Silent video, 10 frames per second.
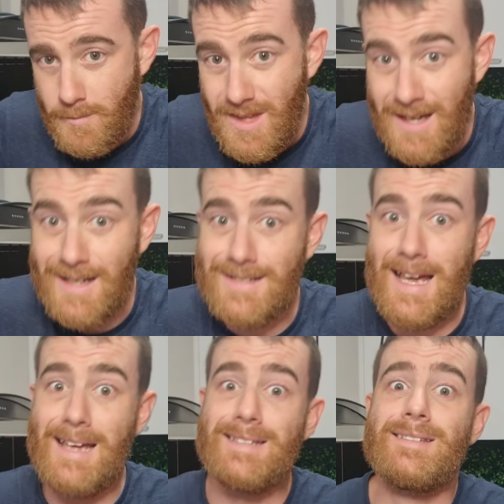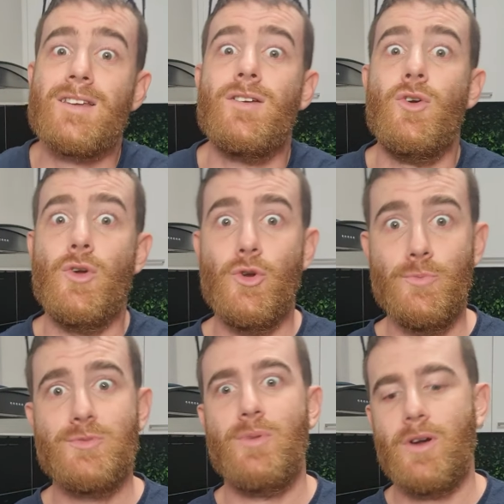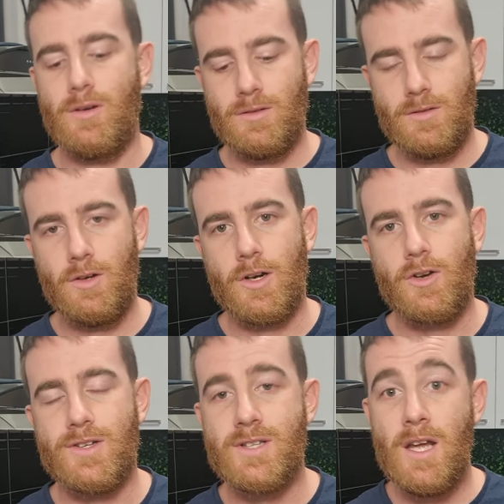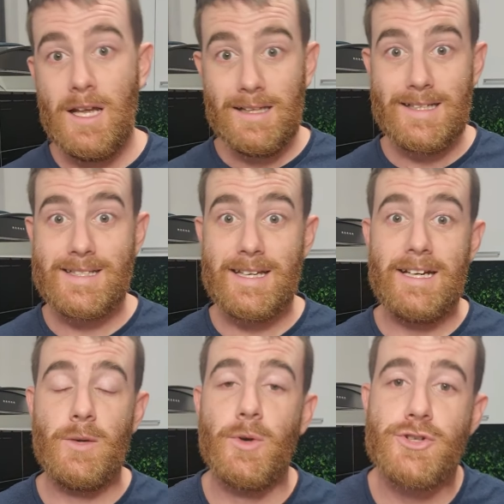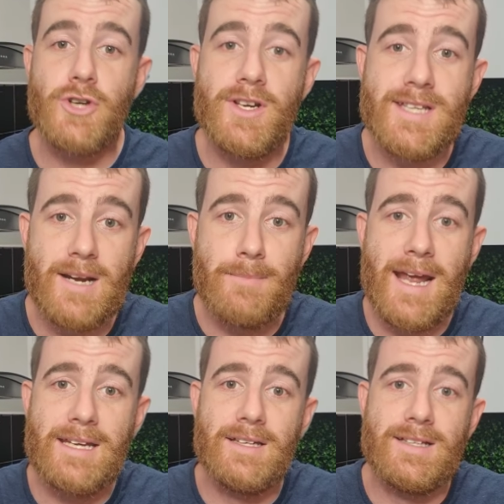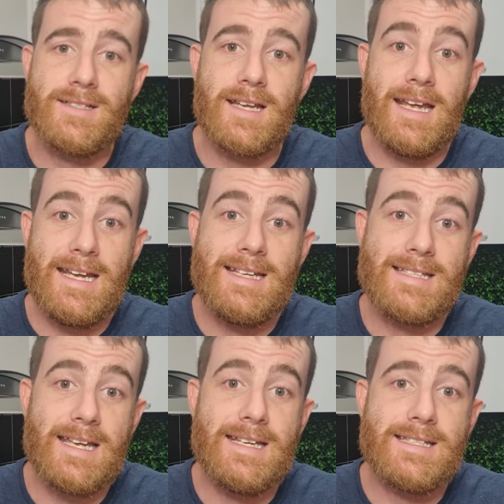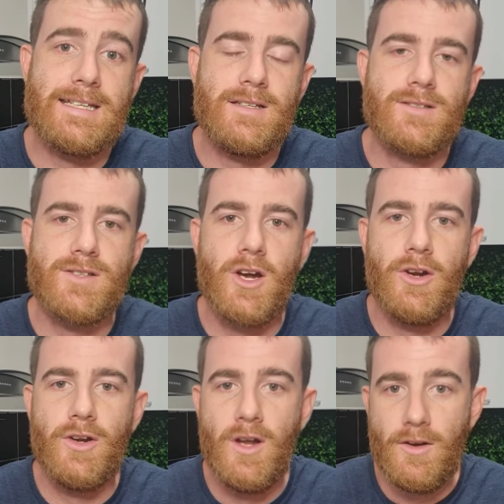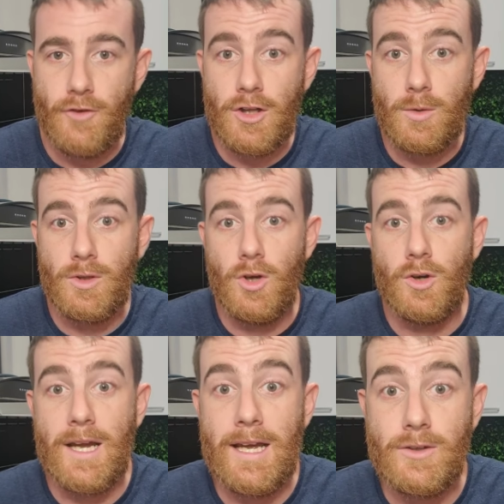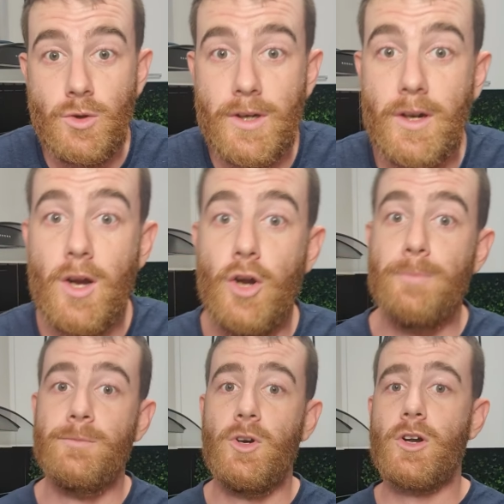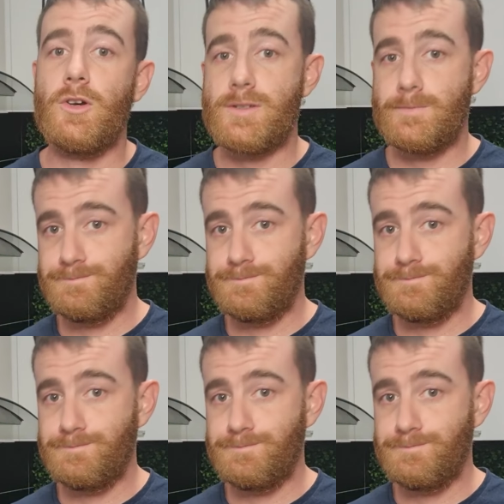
And it tastes hoops better. Alright guys, let's get into it. I'll show you how to make it. It is easy, so follow along and cook it at home. Alright guys.